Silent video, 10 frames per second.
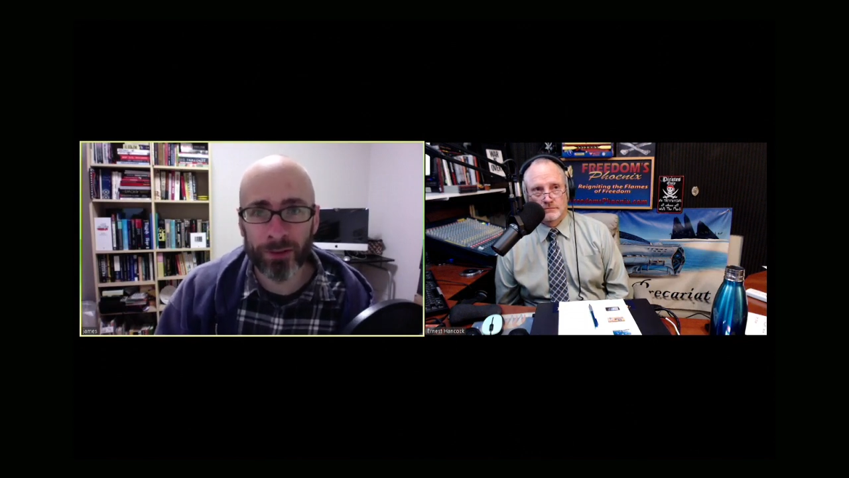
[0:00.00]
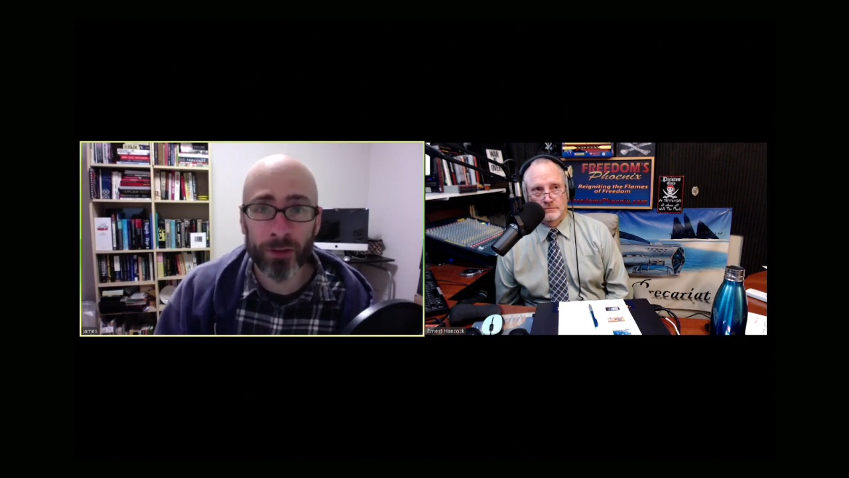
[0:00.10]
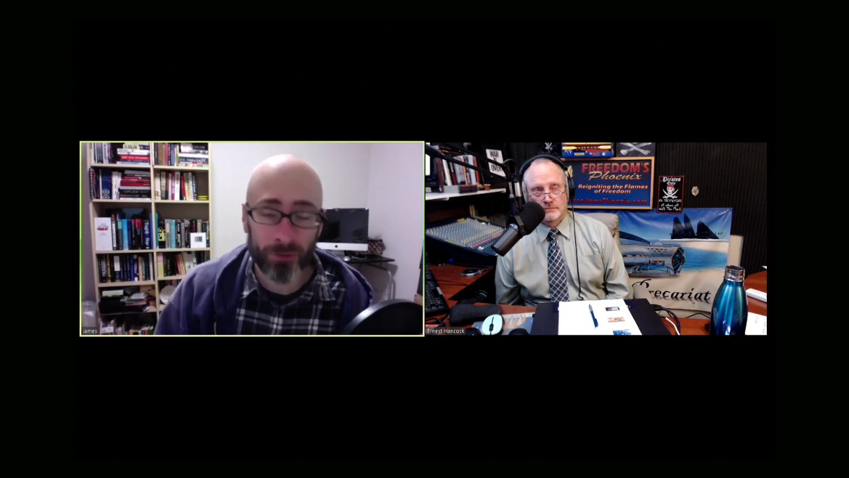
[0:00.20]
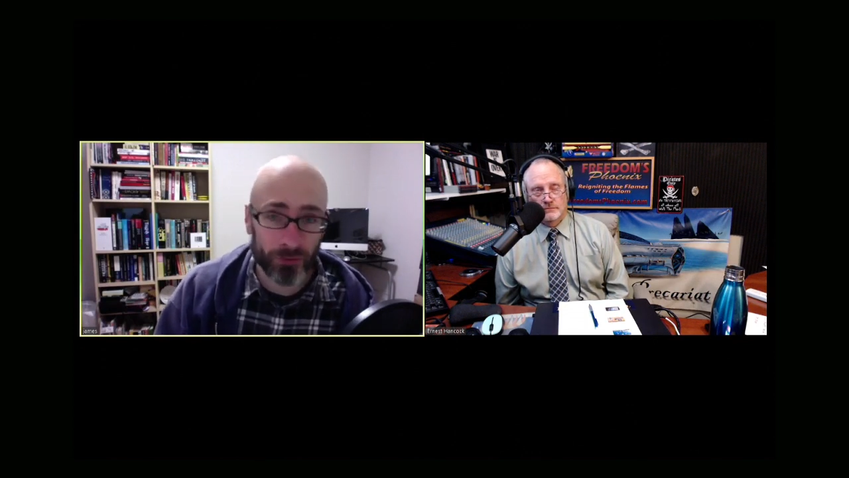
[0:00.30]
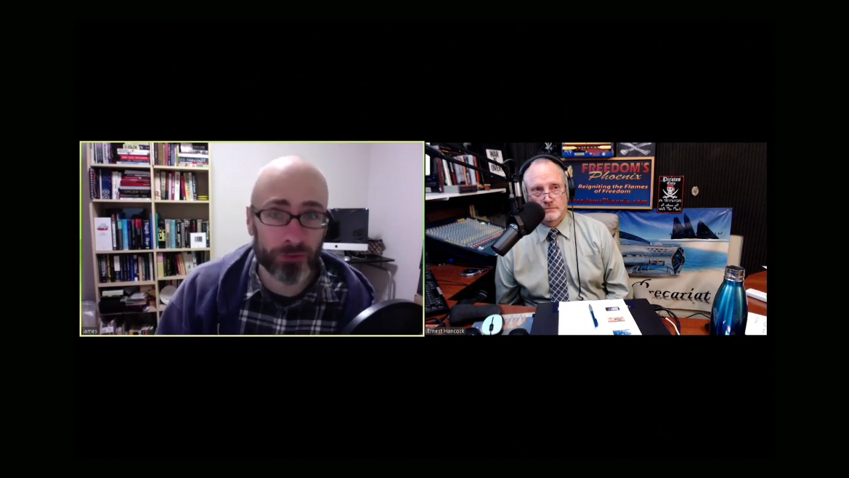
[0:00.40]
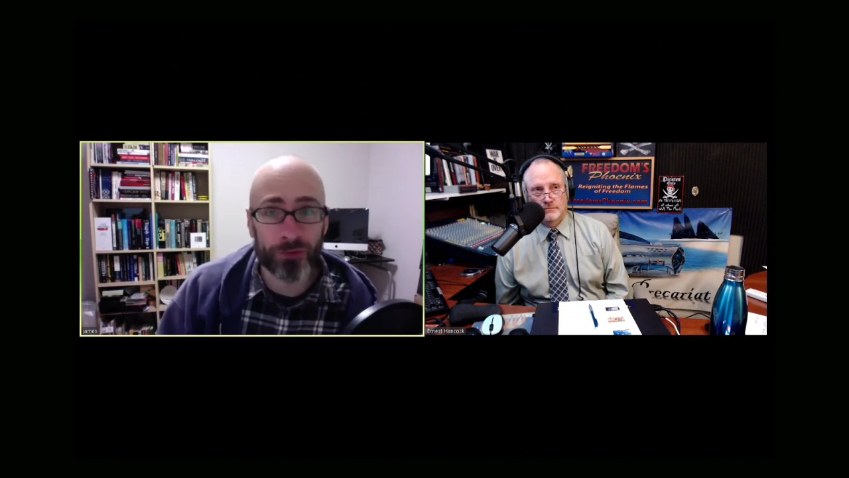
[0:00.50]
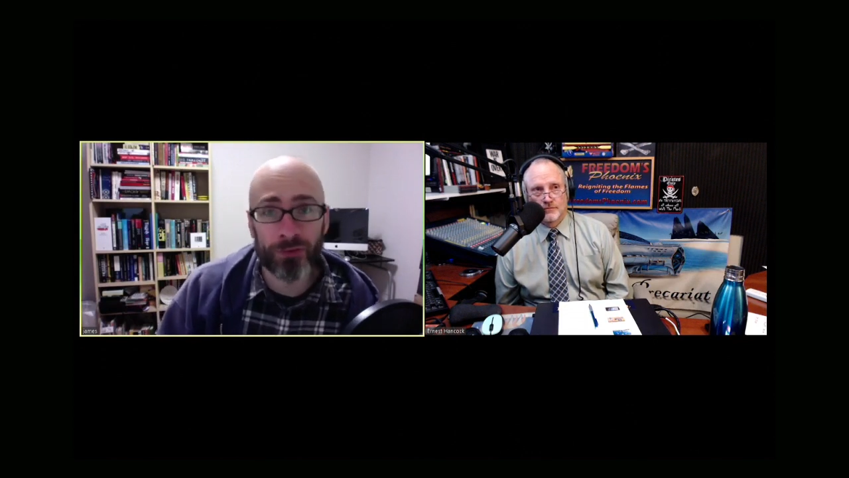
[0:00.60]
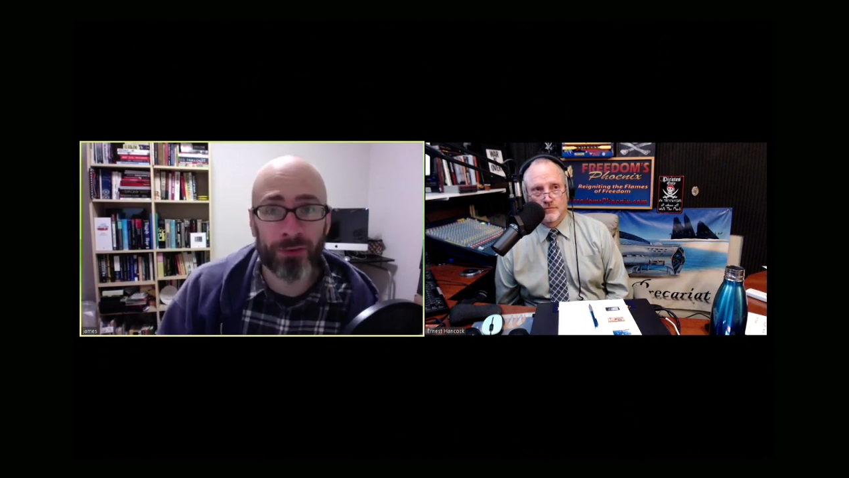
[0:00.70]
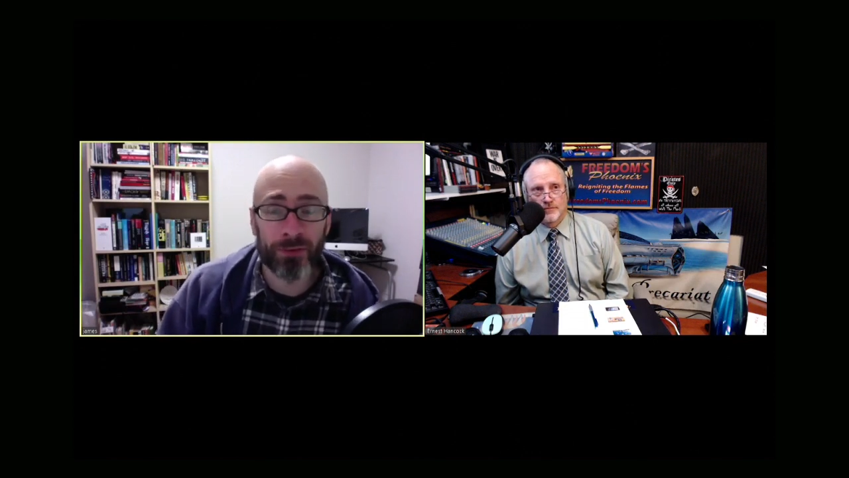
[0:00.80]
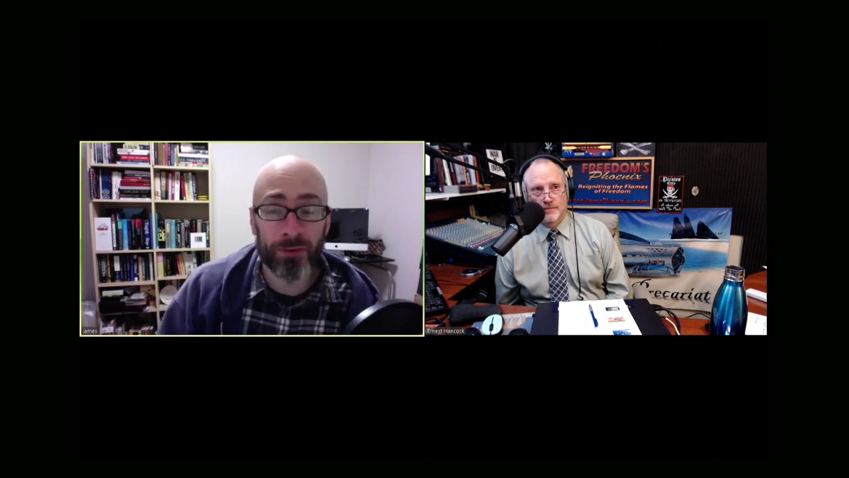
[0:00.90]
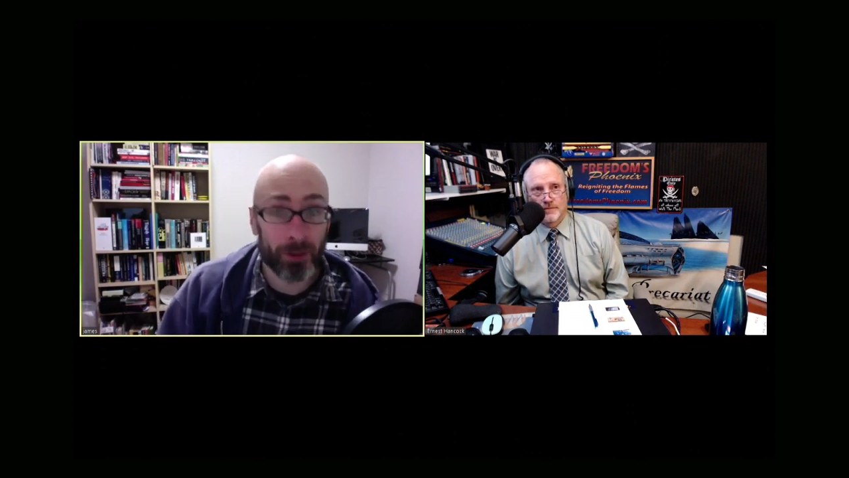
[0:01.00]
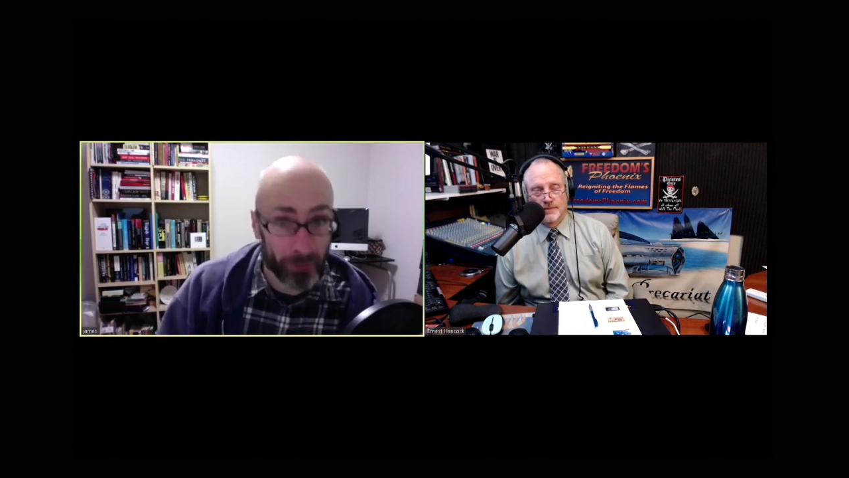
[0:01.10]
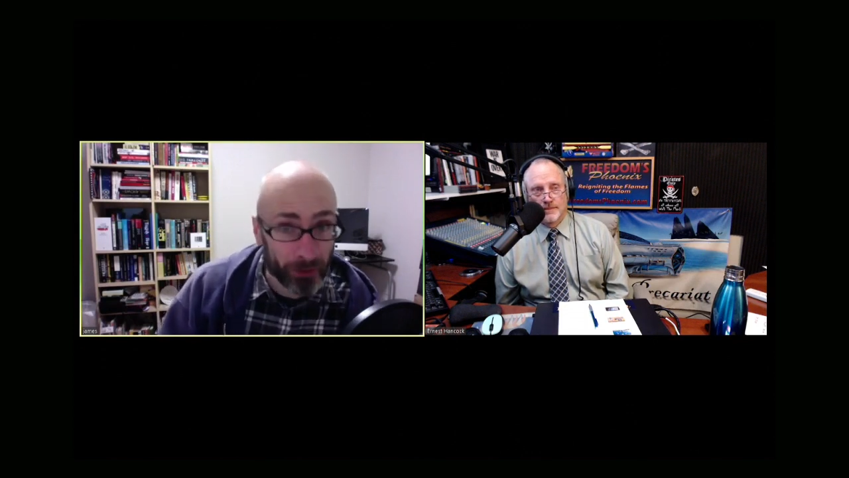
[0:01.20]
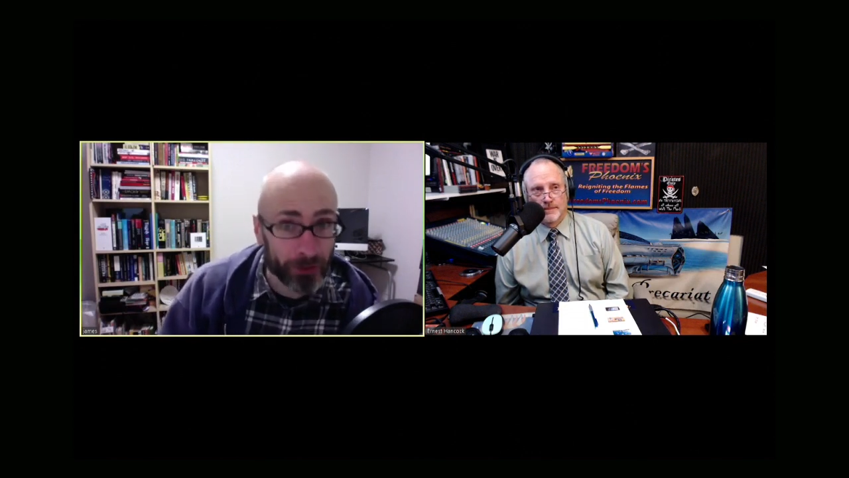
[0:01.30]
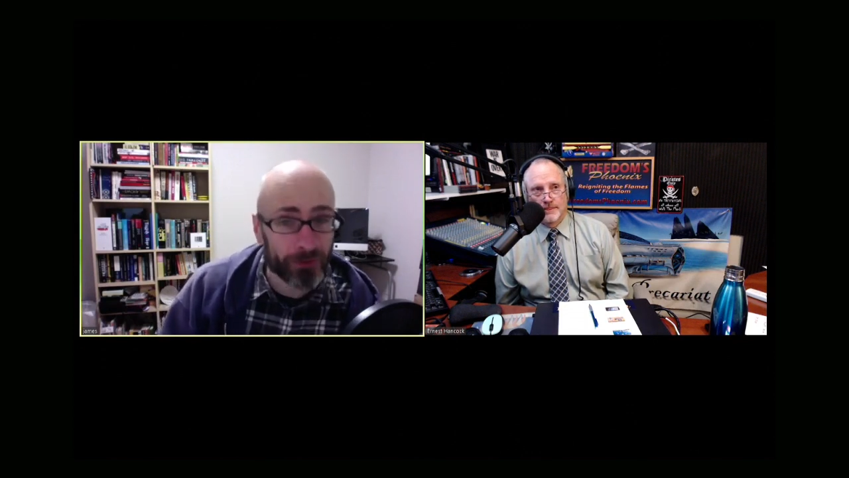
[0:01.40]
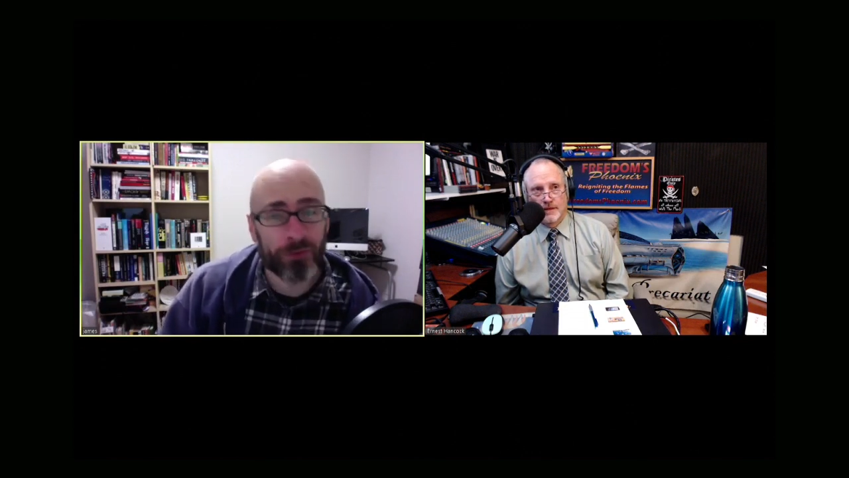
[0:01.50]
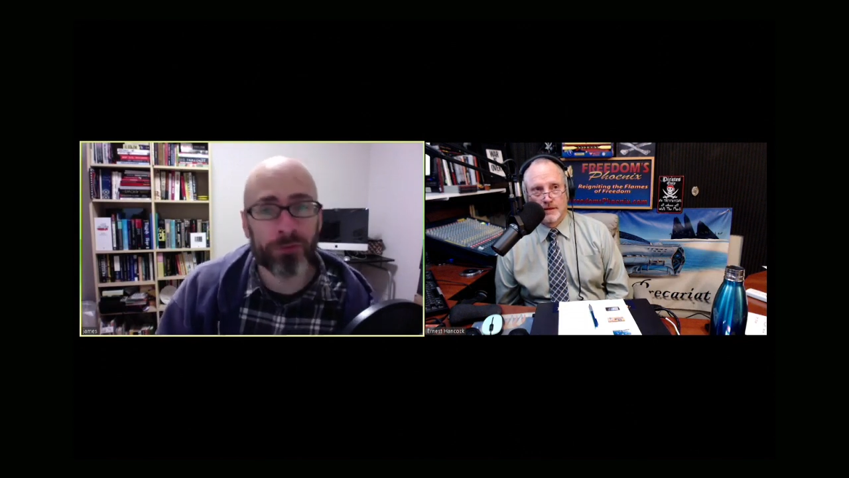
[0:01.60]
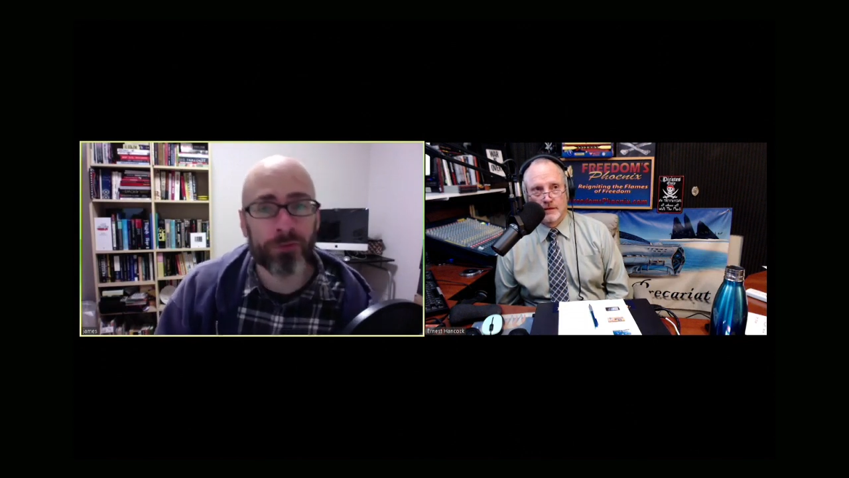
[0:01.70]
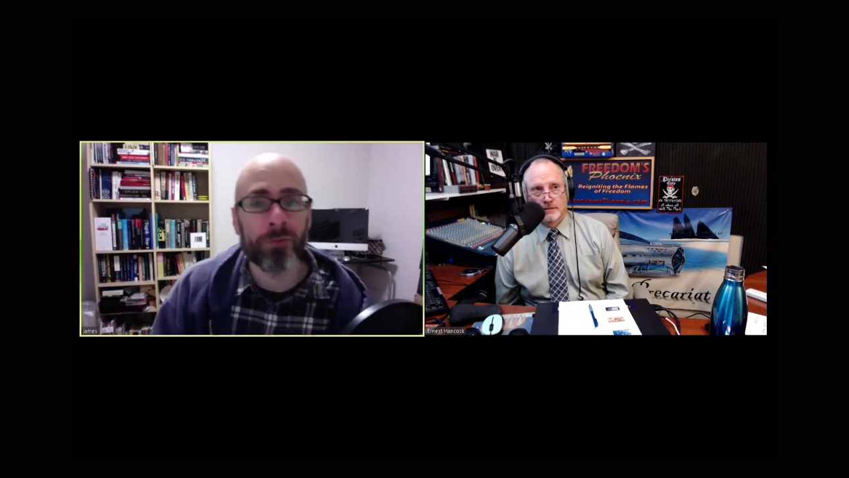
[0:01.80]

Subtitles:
soldiers, the American soldiers,